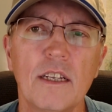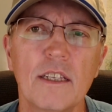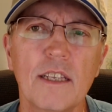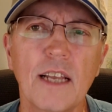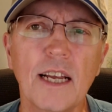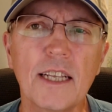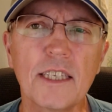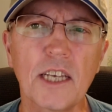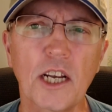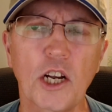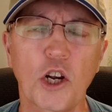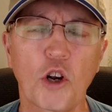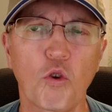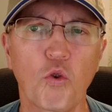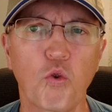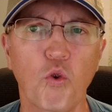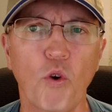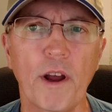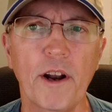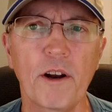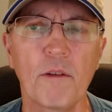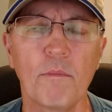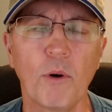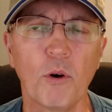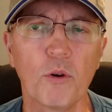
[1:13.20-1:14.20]
That's a
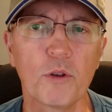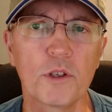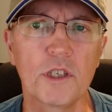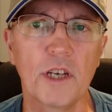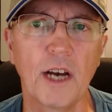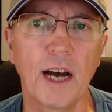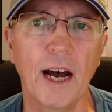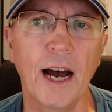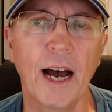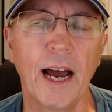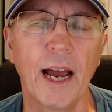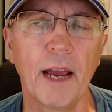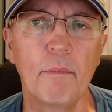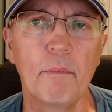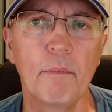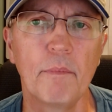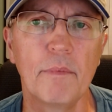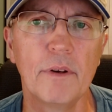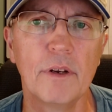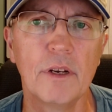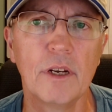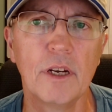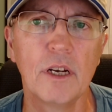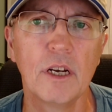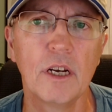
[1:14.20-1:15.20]
credible time.
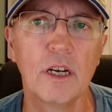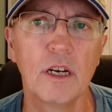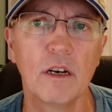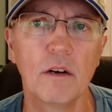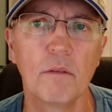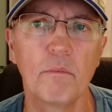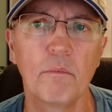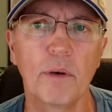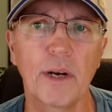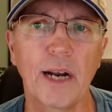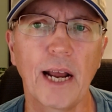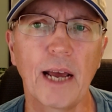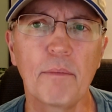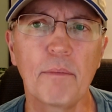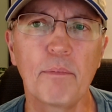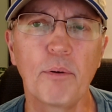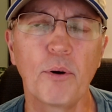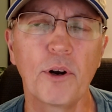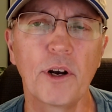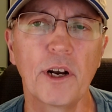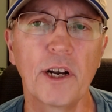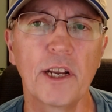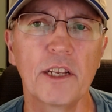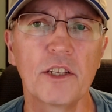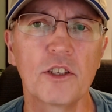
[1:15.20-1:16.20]
But I
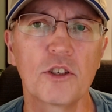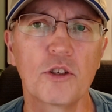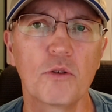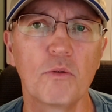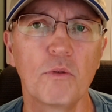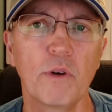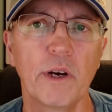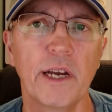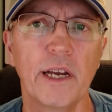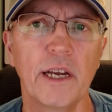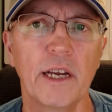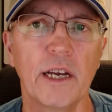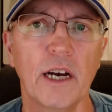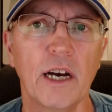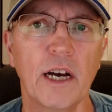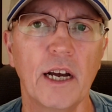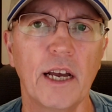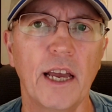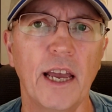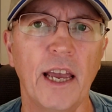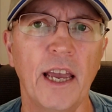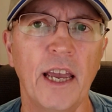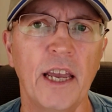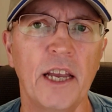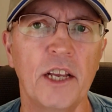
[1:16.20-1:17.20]
put it into a
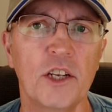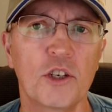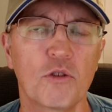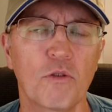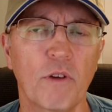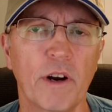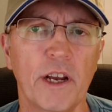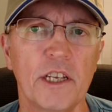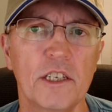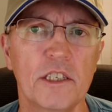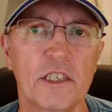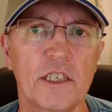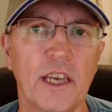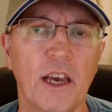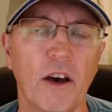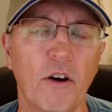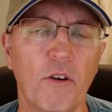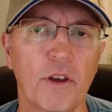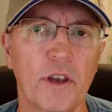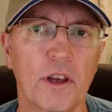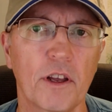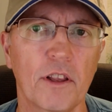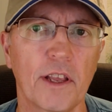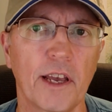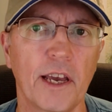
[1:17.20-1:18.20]
age race
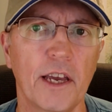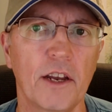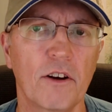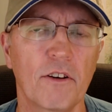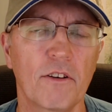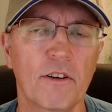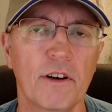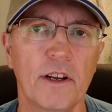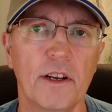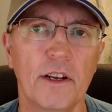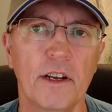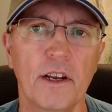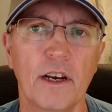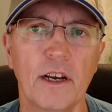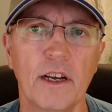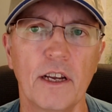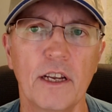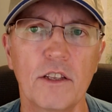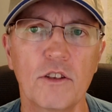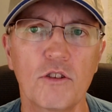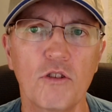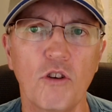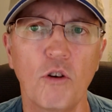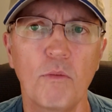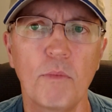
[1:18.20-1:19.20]
calculator, and
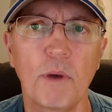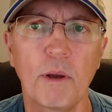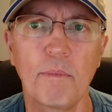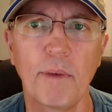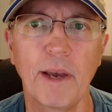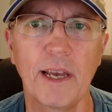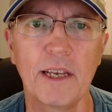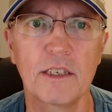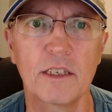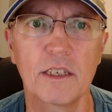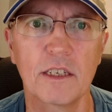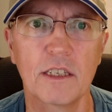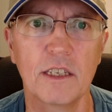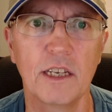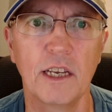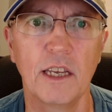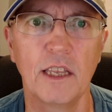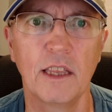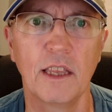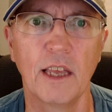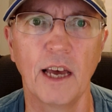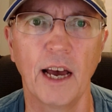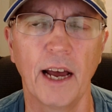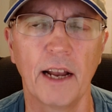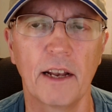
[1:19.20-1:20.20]
it told me basically
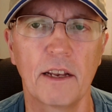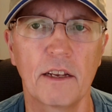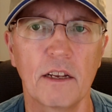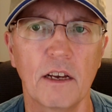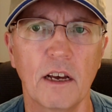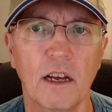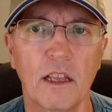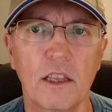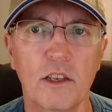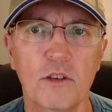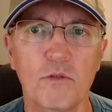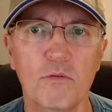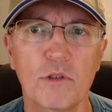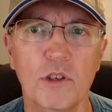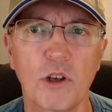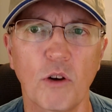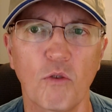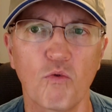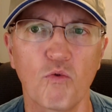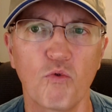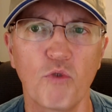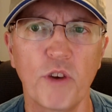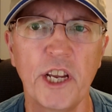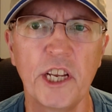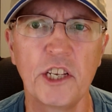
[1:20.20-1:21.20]
that this was a
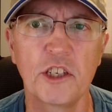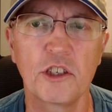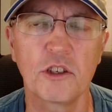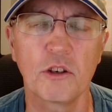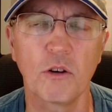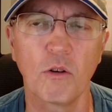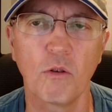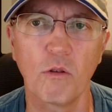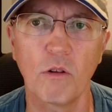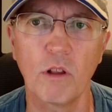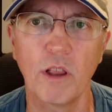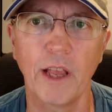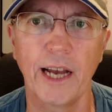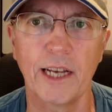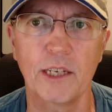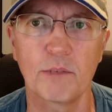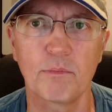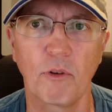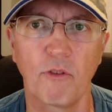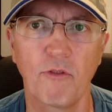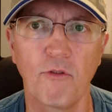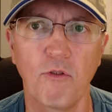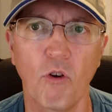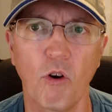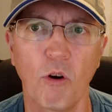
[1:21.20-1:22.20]
regional class
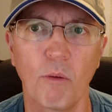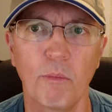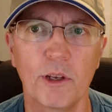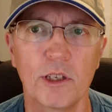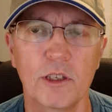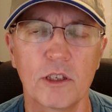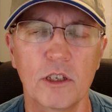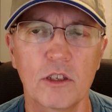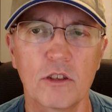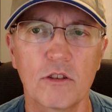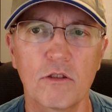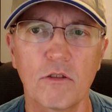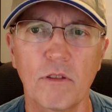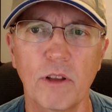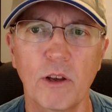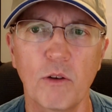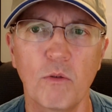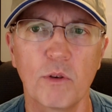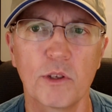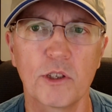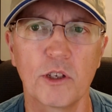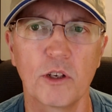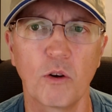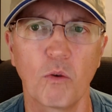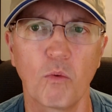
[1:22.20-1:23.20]
performance. It certainly
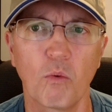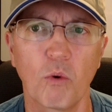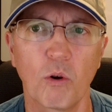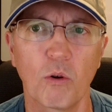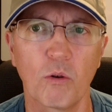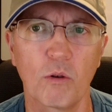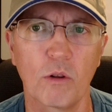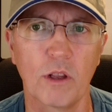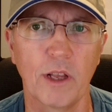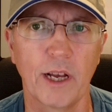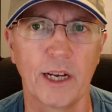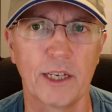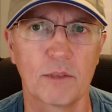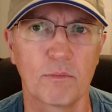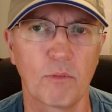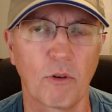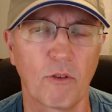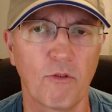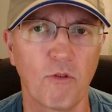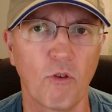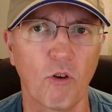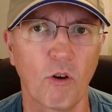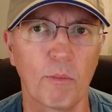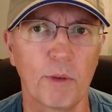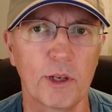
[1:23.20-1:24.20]
wasn't a world class
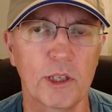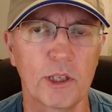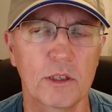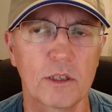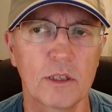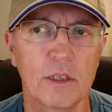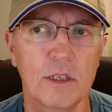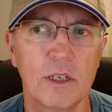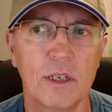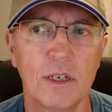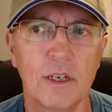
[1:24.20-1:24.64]
performance.